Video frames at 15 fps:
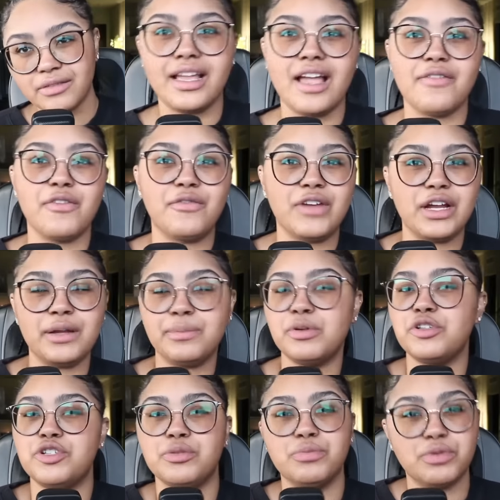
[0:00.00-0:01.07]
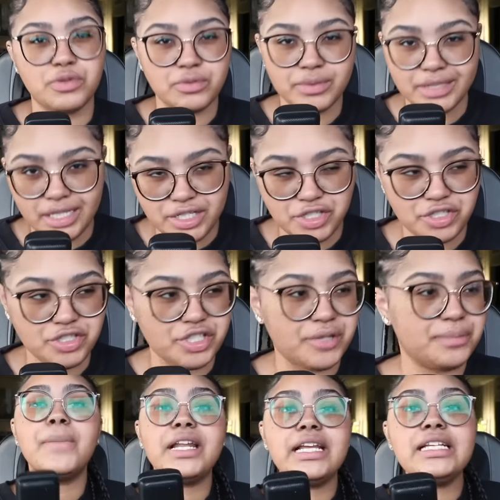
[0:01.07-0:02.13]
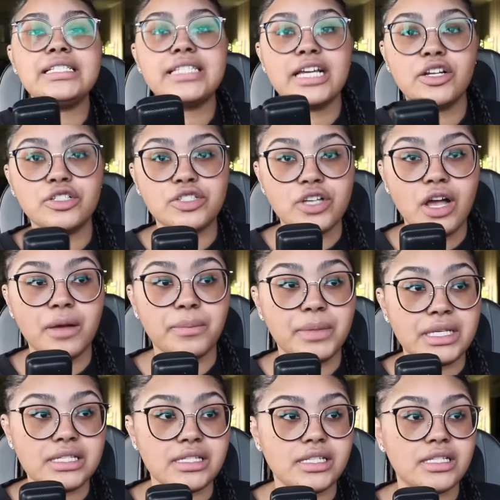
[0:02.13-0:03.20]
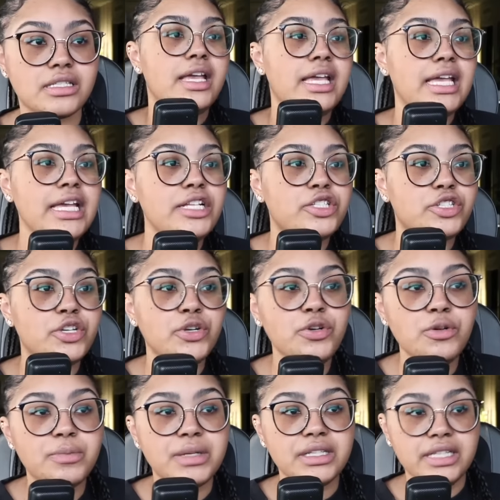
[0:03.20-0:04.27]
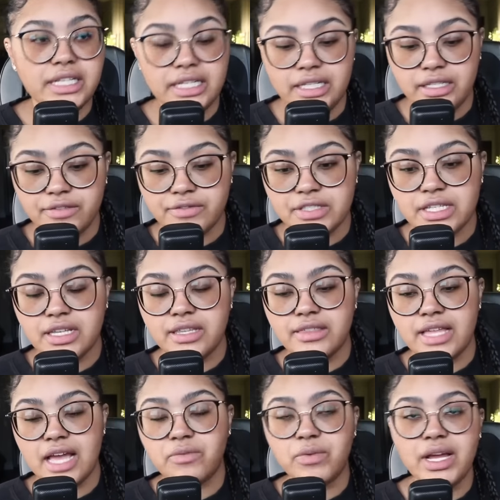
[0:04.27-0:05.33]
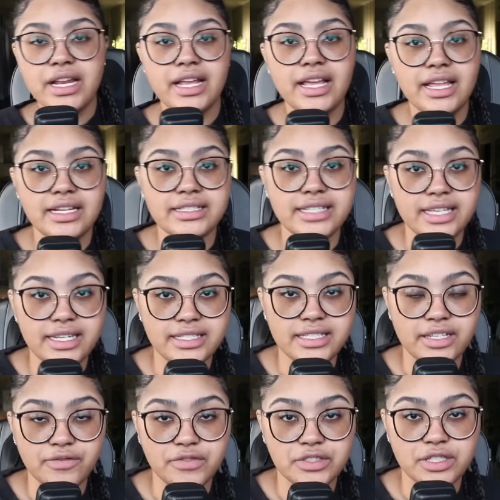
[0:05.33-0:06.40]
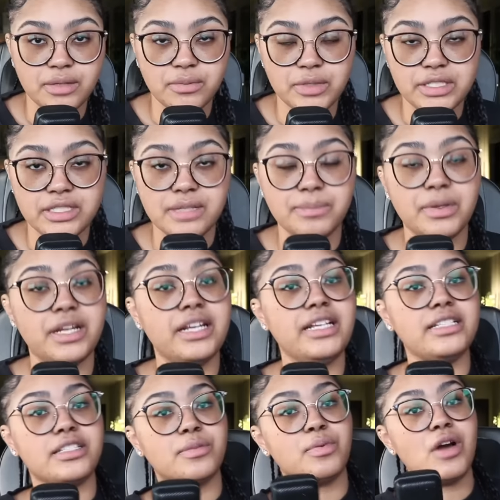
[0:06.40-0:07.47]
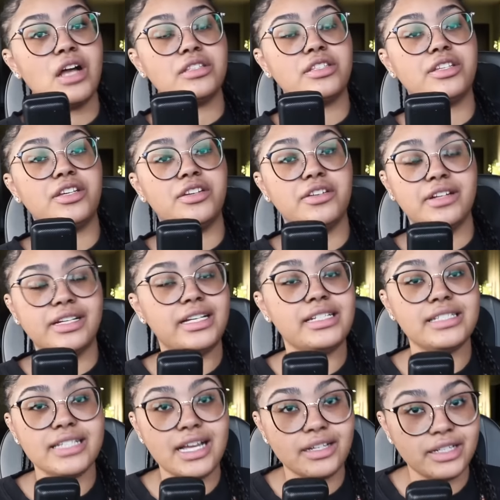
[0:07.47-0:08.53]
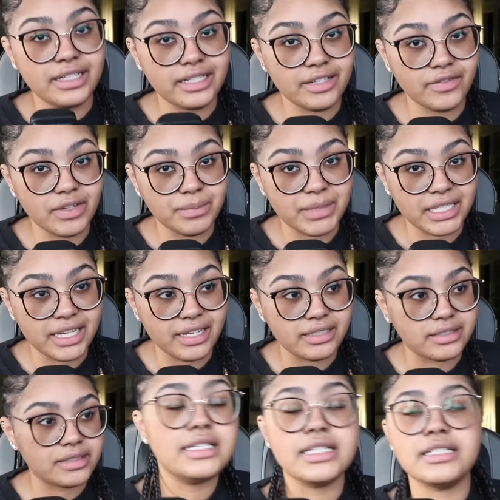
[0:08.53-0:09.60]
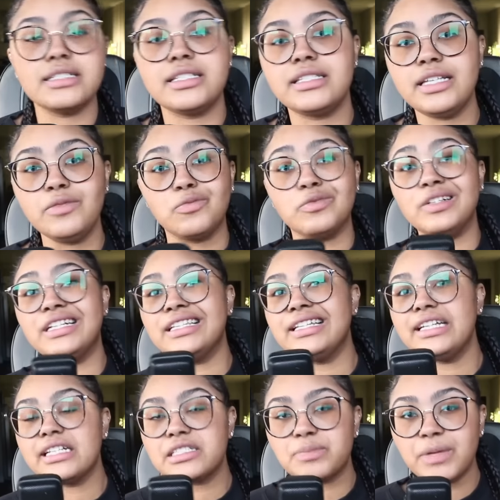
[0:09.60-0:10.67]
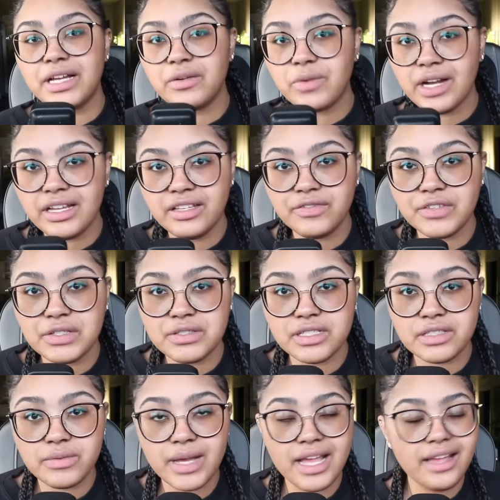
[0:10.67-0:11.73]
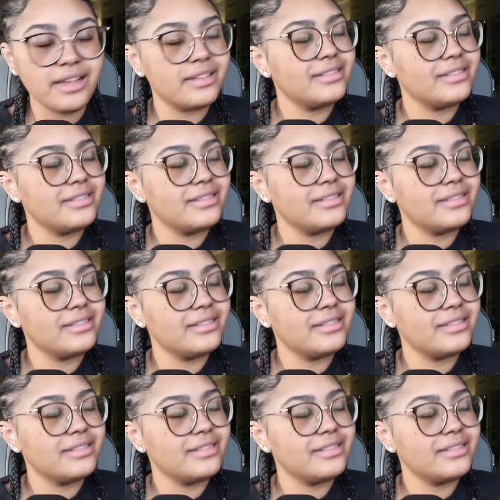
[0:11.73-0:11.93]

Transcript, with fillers: They have a very push and pull relationship. But he's there to talk business. He too believes that redhead is innocent for some reason, but he's the prosecutor and he's not going to give up the case. Does he really explain why he feels this way?